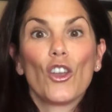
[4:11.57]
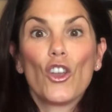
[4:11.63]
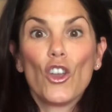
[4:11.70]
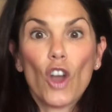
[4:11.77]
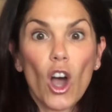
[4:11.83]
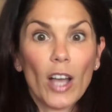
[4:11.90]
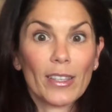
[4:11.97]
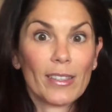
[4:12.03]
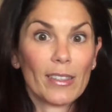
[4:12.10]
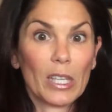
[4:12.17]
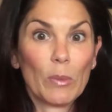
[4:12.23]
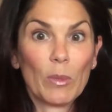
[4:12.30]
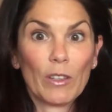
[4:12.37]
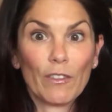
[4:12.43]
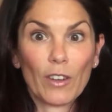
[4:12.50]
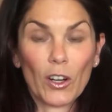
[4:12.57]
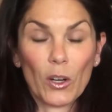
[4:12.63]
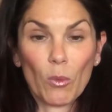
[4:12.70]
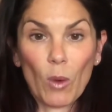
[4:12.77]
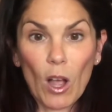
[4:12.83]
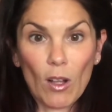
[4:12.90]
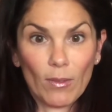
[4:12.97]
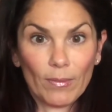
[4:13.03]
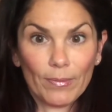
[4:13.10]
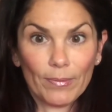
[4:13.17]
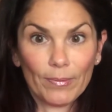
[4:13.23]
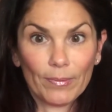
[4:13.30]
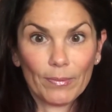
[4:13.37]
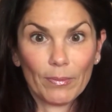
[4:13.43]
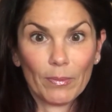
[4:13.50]
not sleeping very well,
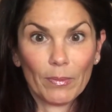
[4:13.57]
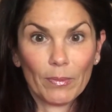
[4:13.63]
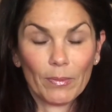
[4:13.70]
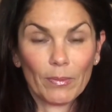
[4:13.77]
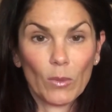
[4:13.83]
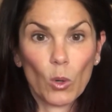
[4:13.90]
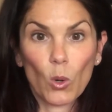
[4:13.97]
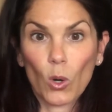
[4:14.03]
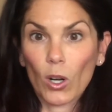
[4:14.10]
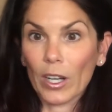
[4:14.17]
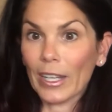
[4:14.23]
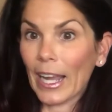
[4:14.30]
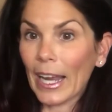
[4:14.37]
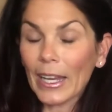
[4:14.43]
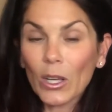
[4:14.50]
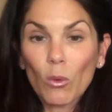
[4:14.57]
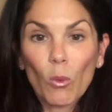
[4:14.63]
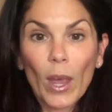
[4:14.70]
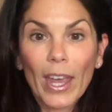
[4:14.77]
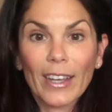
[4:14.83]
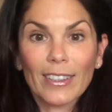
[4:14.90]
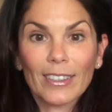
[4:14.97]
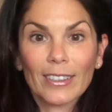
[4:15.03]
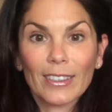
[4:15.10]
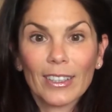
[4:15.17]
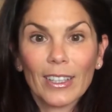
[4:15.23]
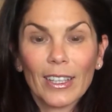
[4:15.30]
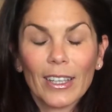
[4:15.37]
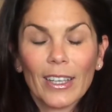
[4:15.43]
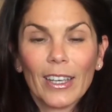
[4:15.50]
or gaining weight.
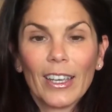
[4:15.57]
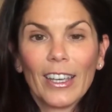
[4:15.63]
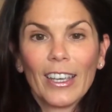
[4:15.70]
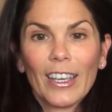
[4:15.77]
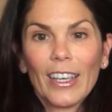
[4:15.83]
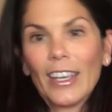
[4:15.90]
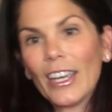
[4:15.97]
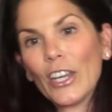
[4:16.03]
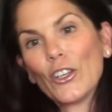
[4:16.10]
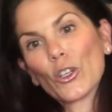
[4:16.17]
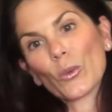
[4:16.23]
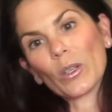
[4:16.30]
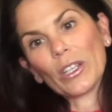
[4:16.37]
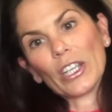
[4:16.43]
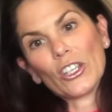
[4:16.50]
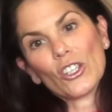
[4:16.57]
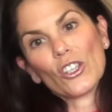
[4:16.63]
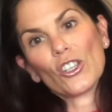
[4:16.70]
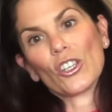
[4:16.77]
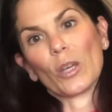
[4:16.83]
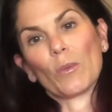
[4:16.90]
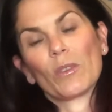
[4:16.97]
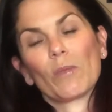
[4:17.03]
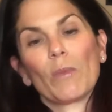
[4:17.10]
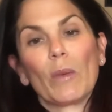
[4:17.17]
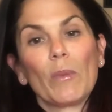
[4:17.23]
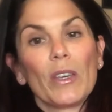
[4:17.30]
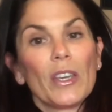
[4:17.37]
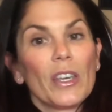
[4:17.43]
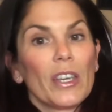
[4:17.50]
In your relationships,
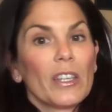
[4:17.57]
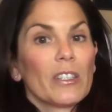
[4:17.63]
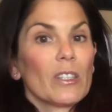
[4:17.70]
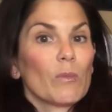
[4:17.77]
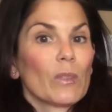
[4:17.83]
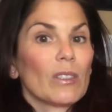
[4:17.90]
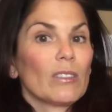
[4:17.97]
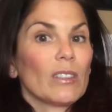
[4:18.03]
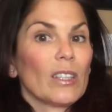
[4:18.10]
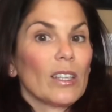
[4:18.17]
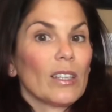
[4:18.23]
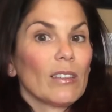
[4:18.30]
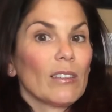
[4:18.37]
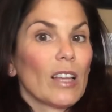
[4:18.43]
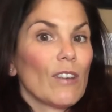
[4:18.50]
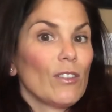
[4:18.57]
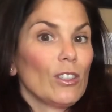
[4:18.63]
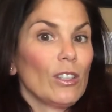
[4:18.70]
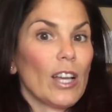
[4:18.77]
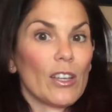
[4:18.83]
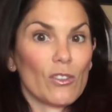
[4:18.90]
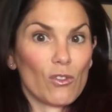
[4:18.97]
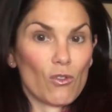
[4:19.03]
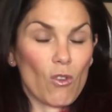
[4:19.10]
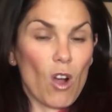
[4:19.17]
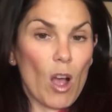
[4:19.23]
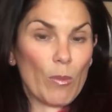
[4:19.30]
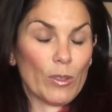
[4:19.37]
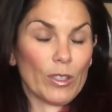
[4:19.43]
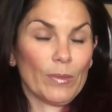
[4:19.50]
maybe intimacy level has
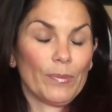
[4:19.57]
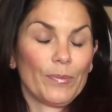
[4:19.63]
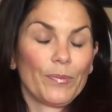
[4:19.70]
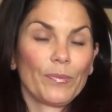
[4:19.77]
dropped.